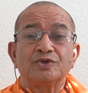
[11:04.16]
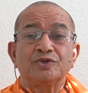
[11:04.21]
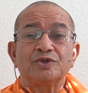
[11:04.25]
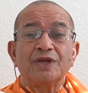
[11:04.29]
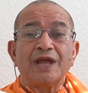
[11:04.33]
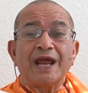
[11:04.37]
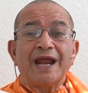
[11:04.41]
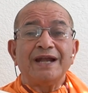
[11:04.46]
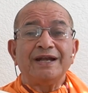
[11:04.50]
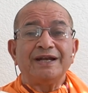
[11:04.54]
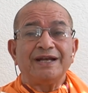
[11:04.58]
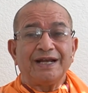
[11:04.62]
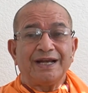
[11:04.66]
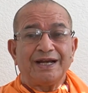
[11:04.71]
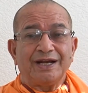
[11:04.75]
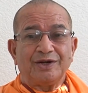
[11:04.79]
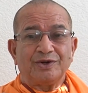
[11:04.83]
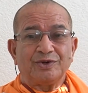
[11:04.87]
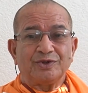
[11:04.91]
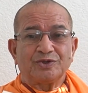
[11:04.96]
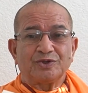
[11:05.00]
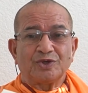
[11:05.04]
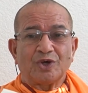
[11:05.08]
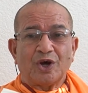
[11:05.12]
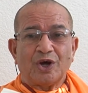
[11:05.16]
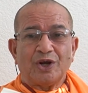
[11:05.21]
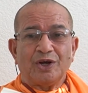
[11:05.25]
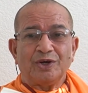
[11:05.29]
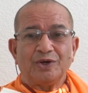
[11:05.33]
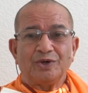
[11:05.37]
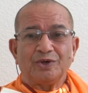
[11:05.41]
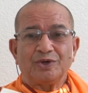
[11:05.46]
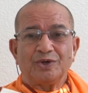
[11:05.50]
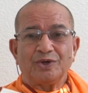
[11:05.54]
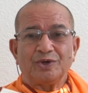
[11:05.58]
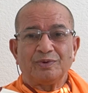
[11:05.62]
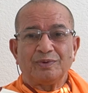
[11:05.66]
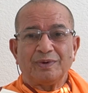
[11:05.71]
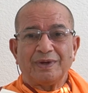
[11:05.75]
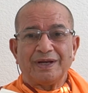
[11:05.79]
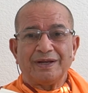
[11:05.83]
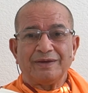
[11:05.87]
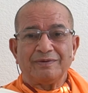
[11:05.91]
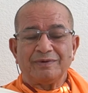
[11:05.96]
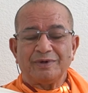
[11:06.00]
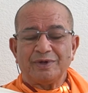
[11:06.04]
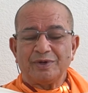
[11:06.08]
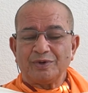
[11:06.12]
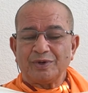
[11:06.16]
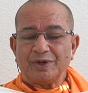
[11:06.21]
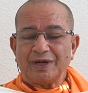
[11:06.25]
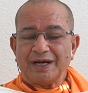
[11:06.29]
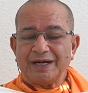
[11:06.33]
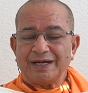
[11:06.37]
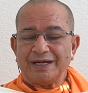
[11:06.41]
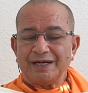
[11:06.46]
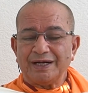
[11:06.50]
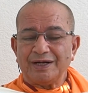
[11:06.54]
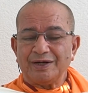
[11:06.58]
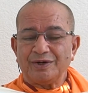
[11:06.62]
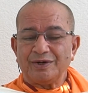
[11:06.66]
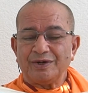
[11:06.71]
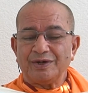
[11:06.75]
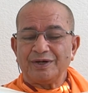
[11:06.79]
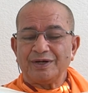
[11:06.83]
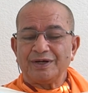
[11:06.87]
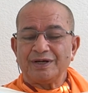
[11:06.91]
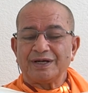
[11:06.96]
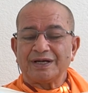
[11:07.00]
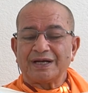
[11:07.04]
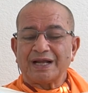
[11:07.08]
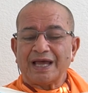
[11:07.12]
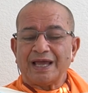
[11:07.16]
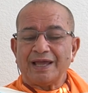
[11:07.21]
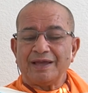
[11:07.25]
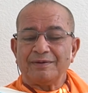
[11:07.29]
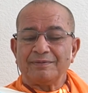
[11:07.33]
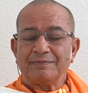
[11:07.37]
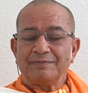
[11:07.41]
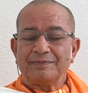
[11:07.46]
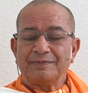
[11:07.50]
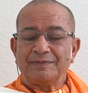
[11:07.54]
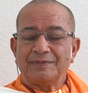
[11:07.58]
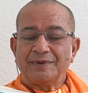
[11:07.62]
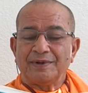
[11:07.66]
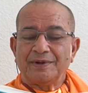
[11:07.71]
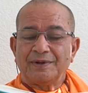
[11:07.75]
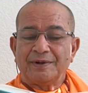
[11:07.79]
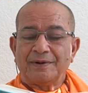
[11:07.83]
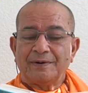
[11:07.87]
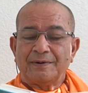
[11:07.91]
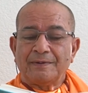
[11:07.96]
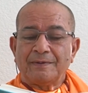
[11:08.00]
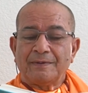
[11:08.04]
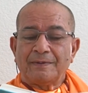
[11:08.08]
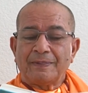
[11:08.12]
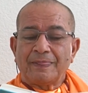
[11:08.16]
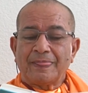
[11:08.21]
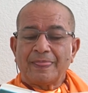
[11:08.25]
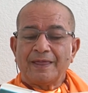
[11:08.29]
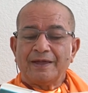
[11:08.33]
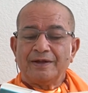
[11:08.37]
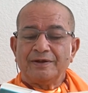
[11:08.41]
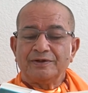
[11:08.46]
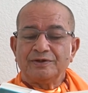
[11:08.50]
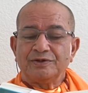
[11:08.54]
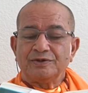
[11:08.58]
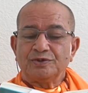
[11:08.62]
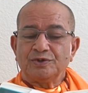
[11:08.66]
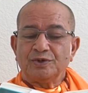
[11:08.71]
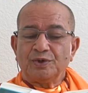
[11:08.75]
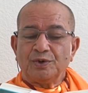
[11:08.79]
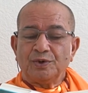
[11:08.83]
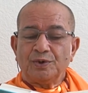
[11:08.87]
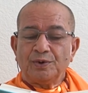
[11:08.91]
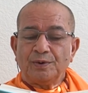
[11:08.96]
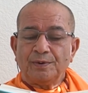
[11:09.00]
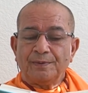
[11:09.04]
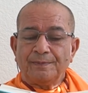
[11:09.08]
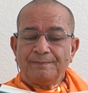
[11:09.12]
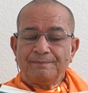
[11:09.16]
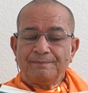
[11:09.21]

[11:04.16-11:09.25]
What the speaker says: entering into solitude whenever you get in time. So